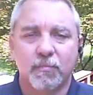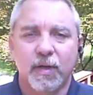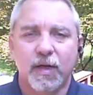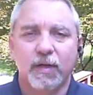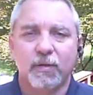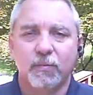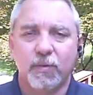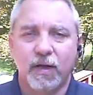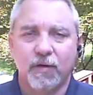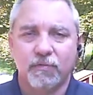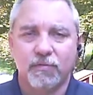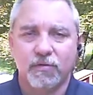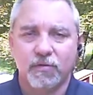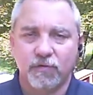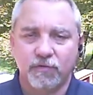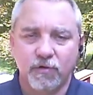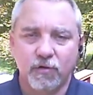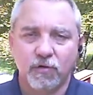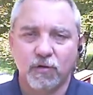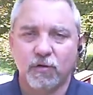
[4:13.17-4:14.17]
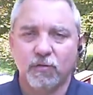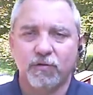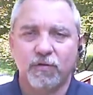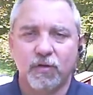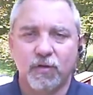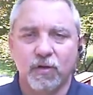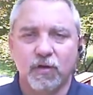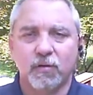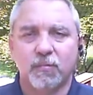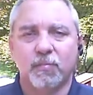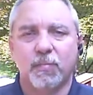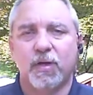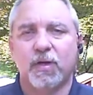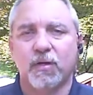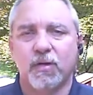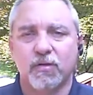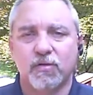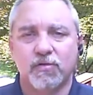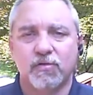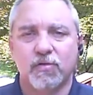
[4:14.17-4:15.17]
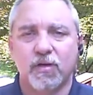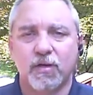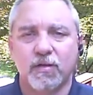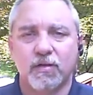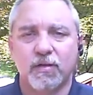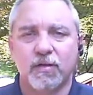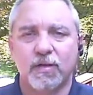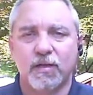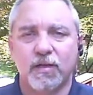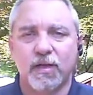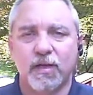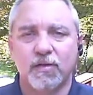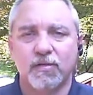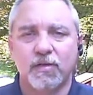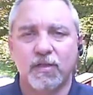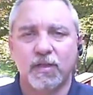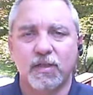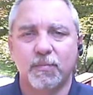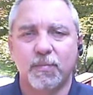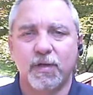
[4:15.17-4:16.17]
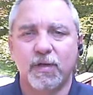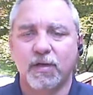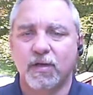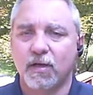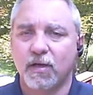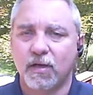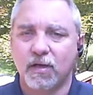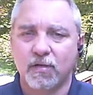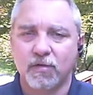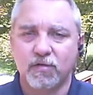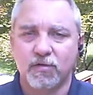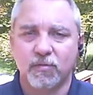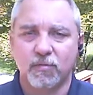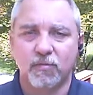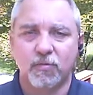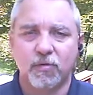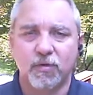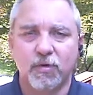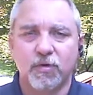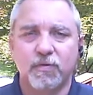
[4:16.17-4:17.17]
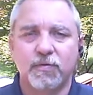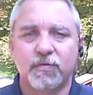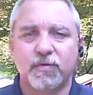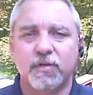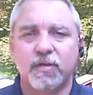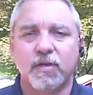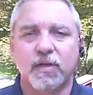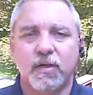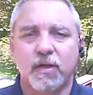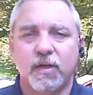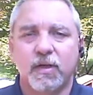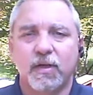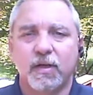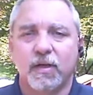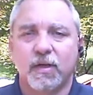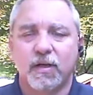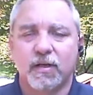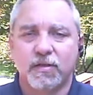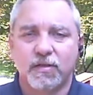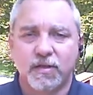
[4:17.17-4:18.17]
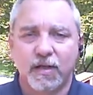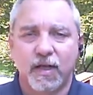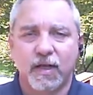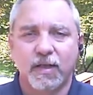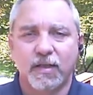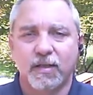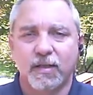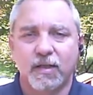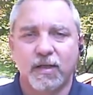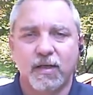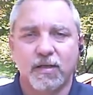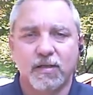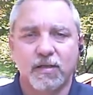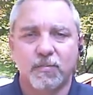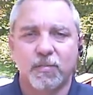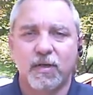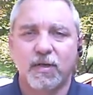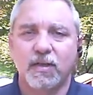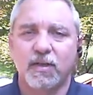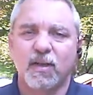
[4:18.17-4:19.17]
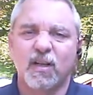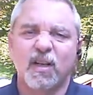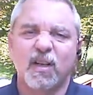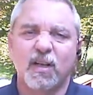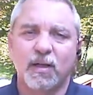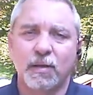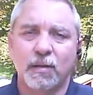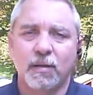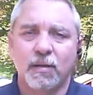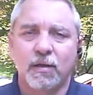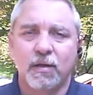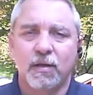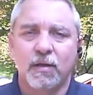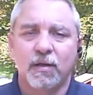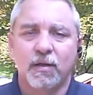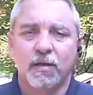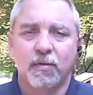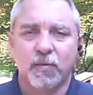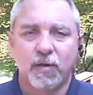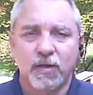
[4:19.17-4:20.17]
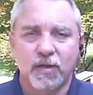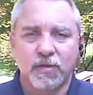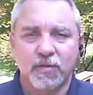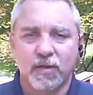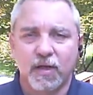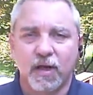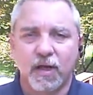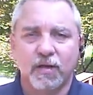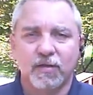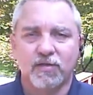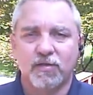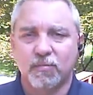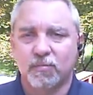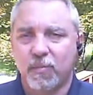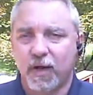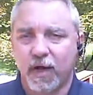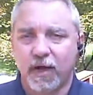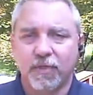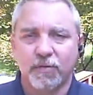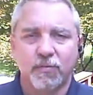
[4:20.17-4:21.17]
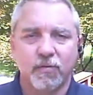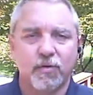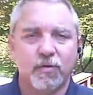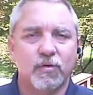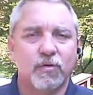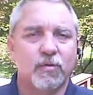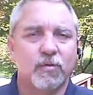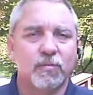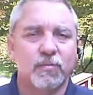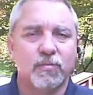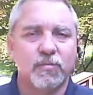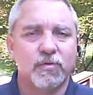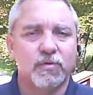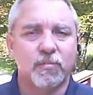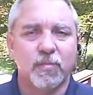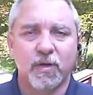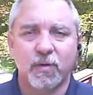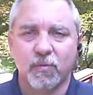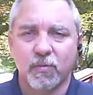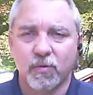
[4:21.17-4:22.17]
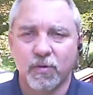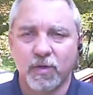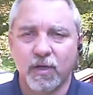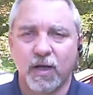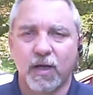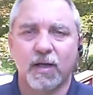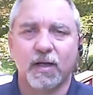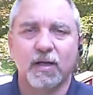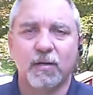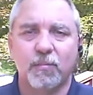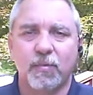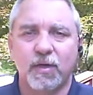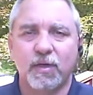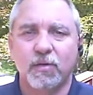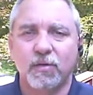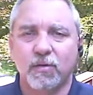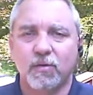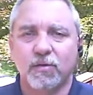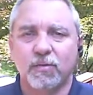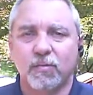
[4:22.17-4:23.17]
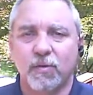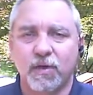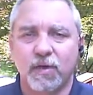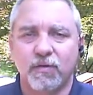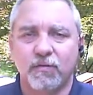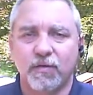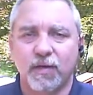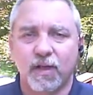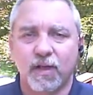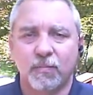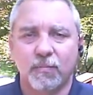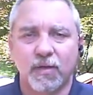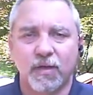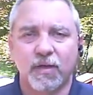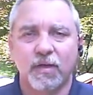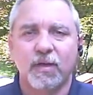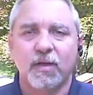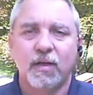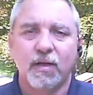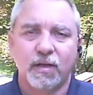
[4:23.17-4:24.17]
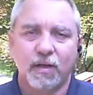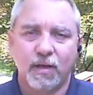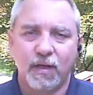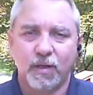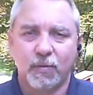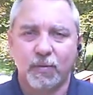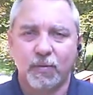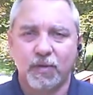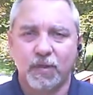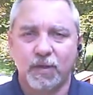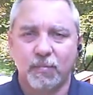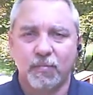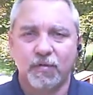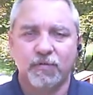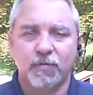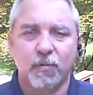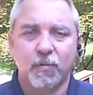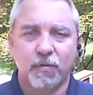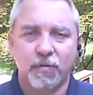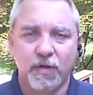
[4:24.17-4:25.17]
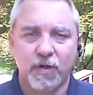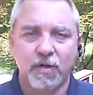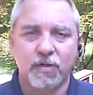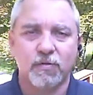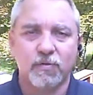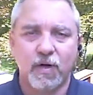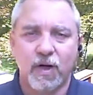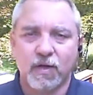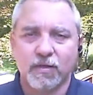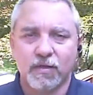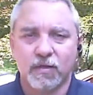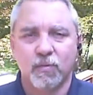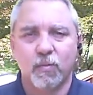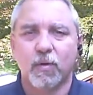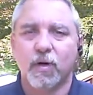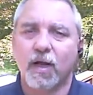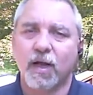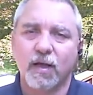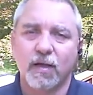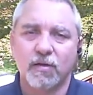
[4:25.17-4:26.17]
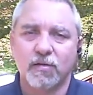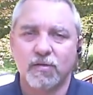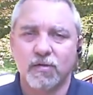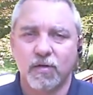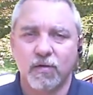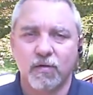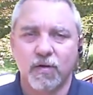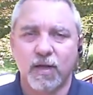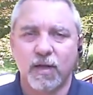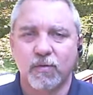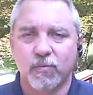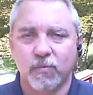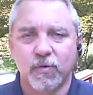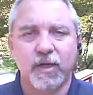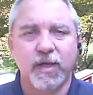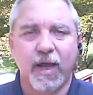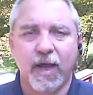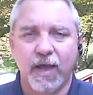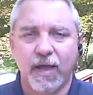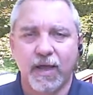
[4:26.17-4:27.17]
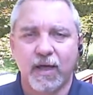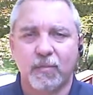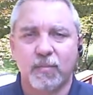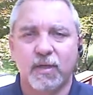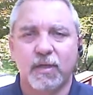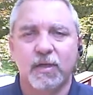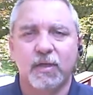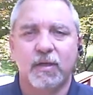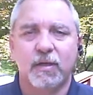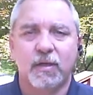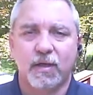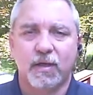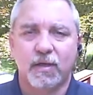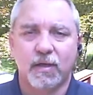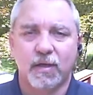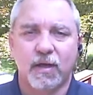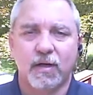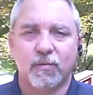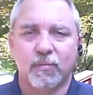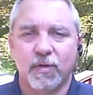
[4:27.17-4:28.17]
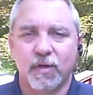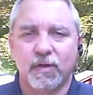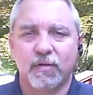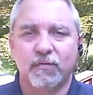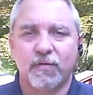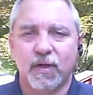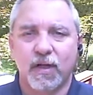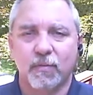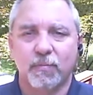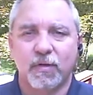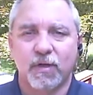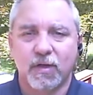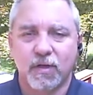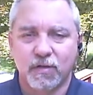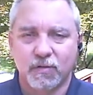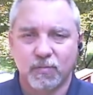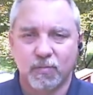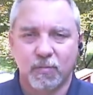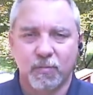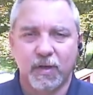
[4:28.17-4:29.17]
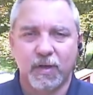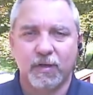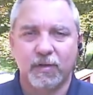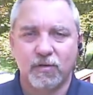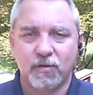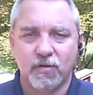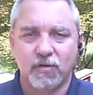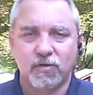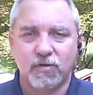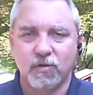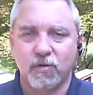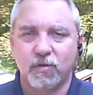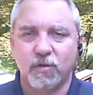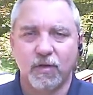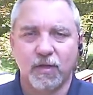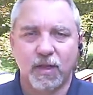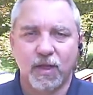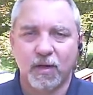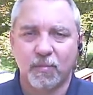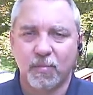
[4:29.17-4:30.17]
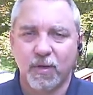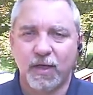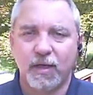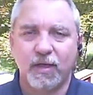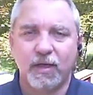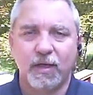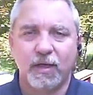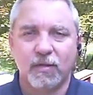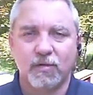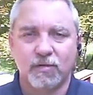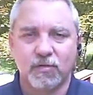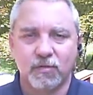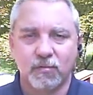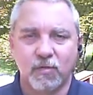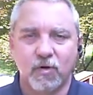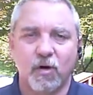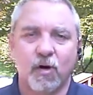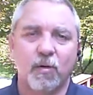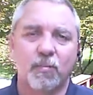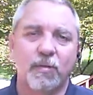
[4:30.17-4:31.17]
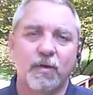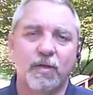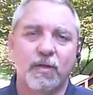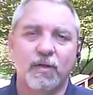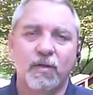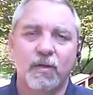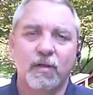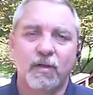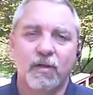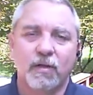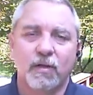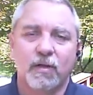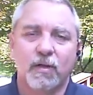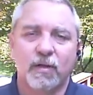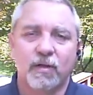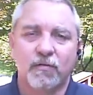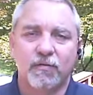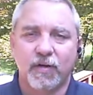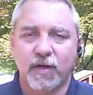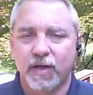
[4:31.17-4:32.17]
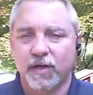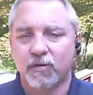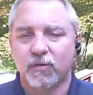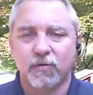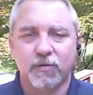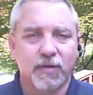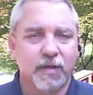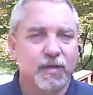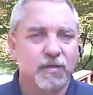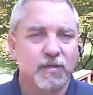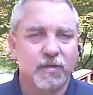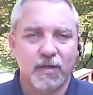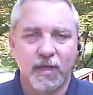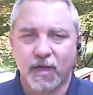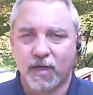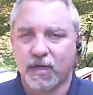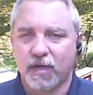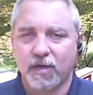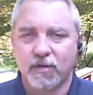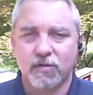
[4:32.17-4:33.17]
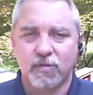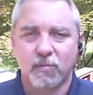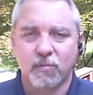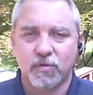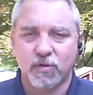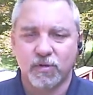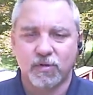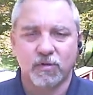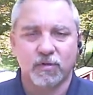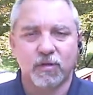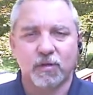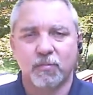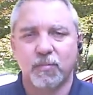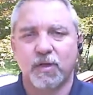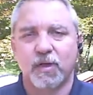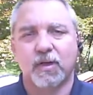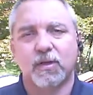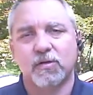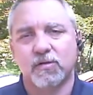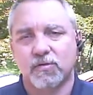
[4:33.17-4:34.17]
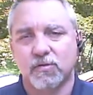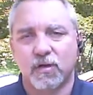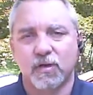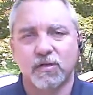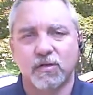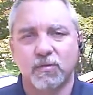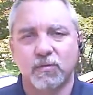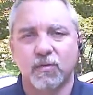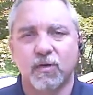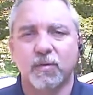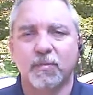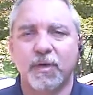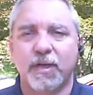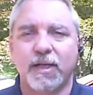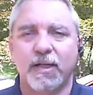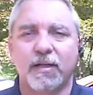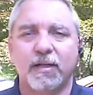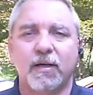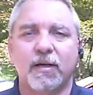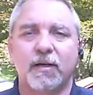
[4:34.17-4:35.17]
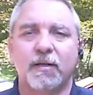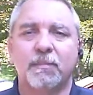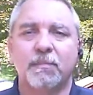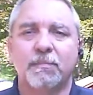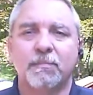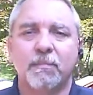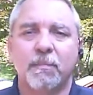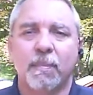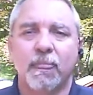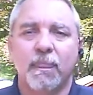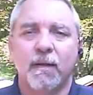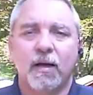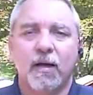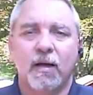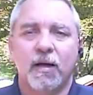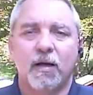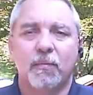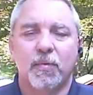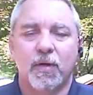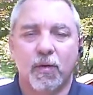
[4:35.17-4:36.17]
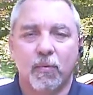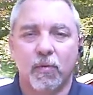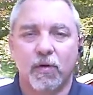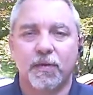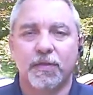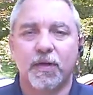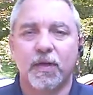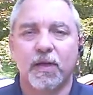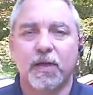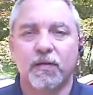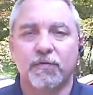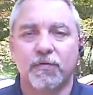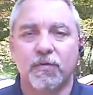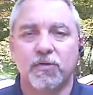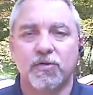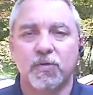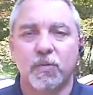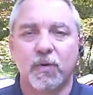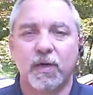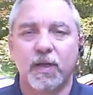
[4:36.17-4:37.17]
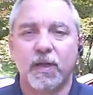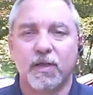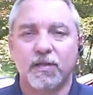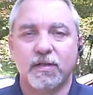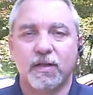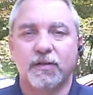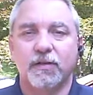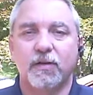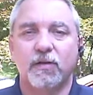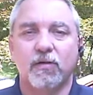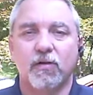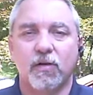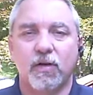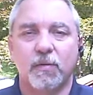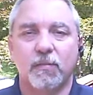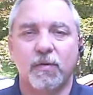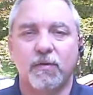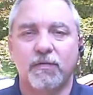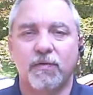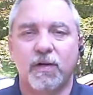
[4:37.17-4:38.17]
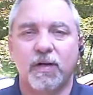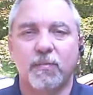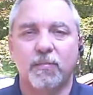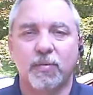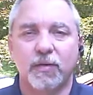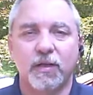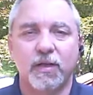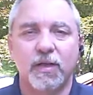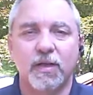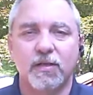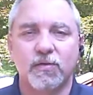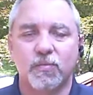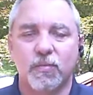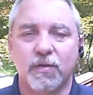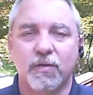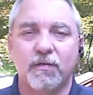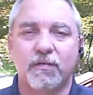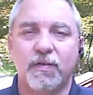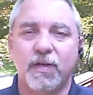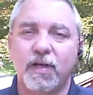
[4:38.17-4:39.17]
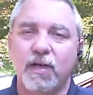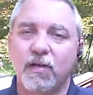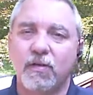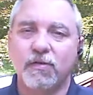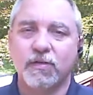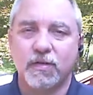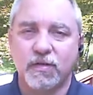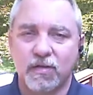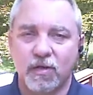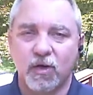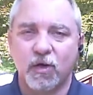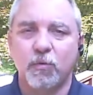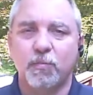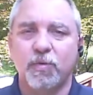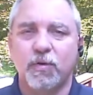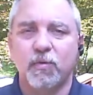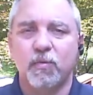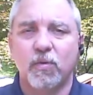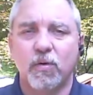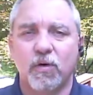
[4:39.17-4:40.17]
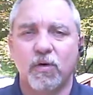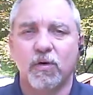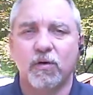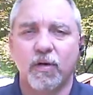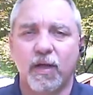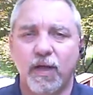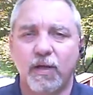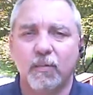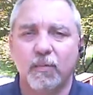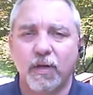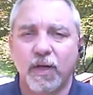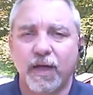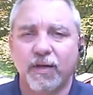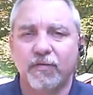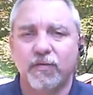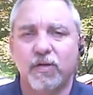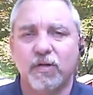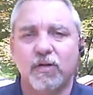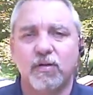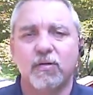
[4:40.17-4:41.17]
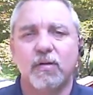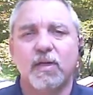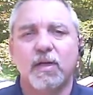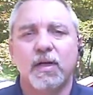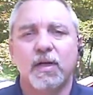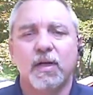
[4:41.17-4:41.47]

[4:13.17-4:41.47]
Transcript: Mainly we have a few little bit of construction that does need to be done, some roofs, siding that needs to be done, redesign some bathrooms, but we're not going to be doing the redevelopment like we did before. These are actually what I consider a rehab and not a redevelopment, because we're mainly just doing a lot of painting, some carpet, vinyl, things of that nature, with just a little bit of construction work being done. But I want to thank you for joining us. I think you're going to be very pleased with the videos, as I hope you were on Haywood Avenue.